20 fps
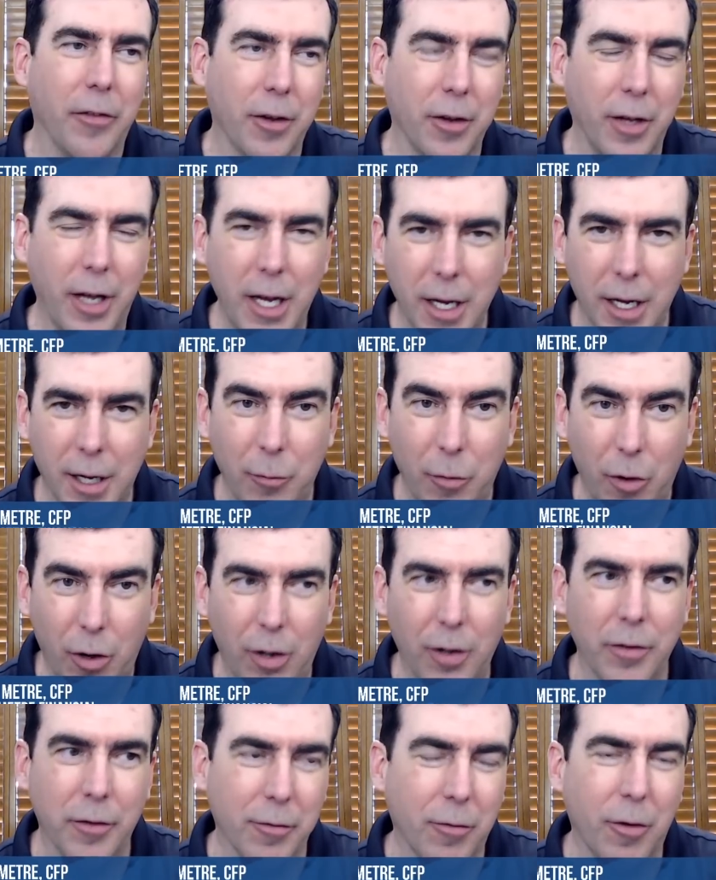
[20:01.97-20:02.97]
that hey, I'm
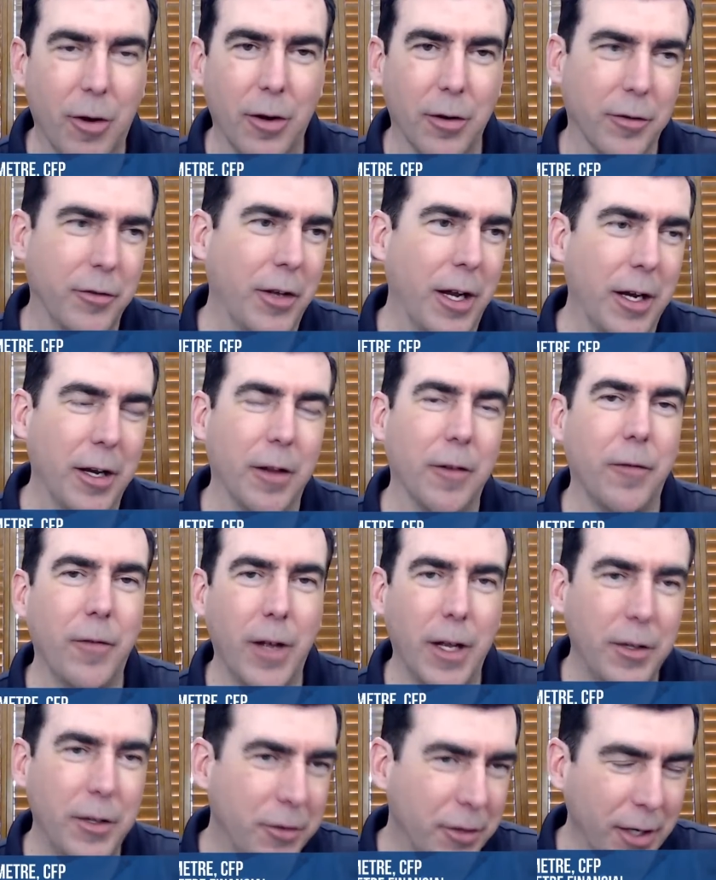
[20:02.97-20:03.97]
on the wrong side of the
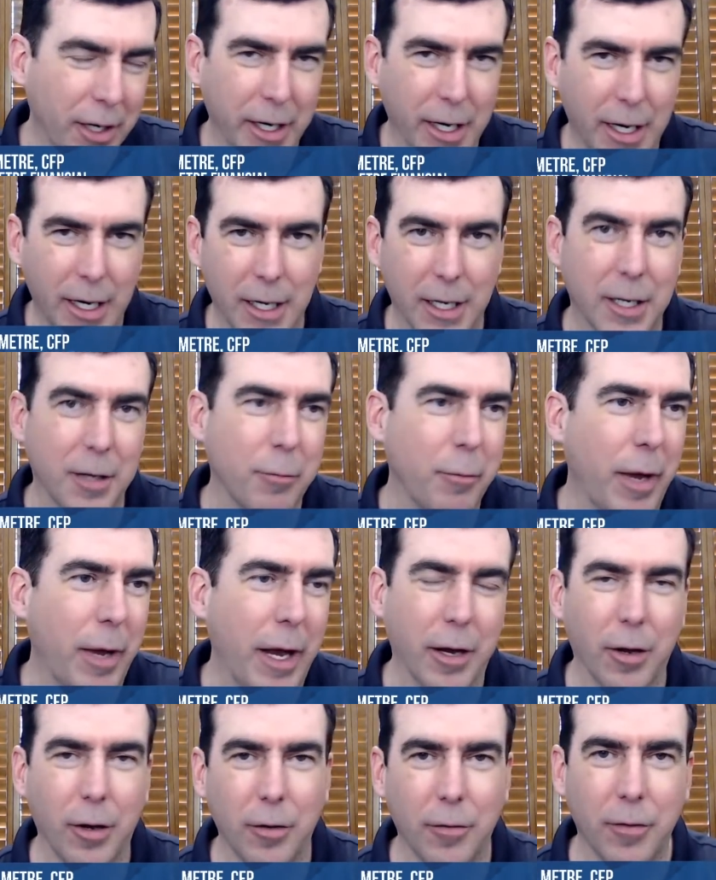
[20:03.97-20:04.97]
fence, and I got to get
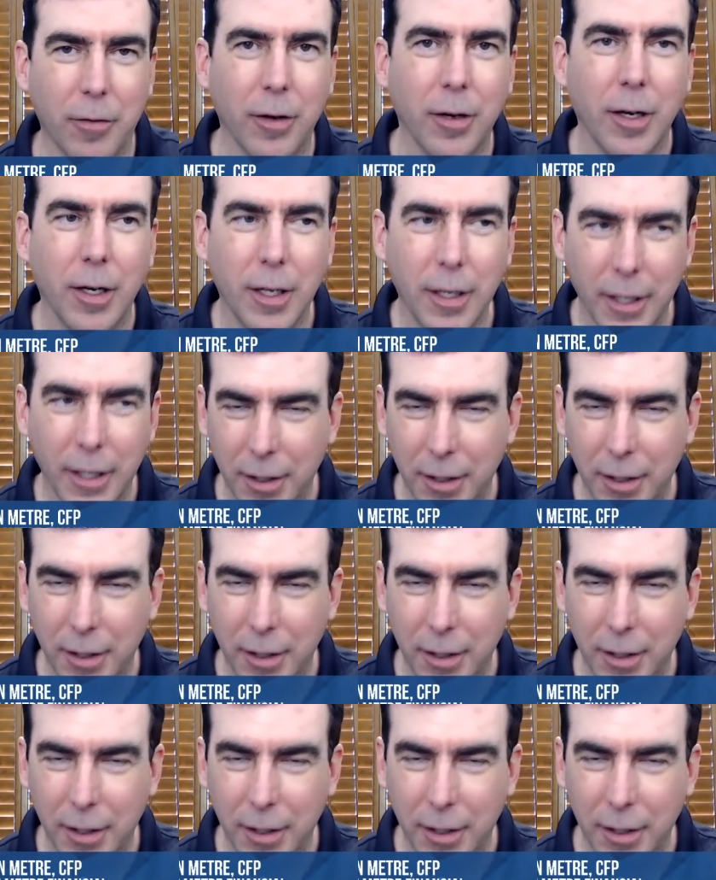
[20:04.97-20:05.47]
back over.